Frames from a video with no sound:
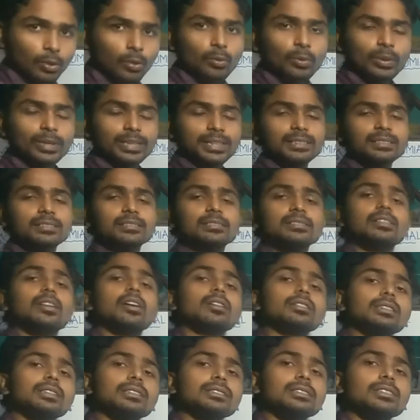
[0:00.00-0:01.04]
No, it is
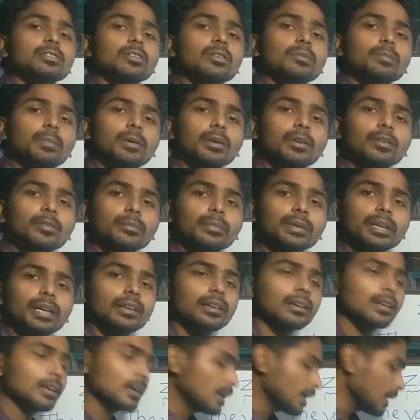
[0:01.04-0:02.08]
not the 0 of
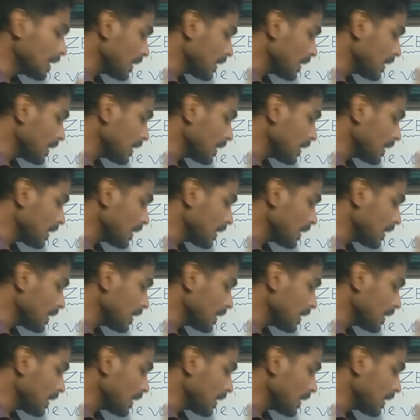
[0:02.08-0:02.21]
polynomial.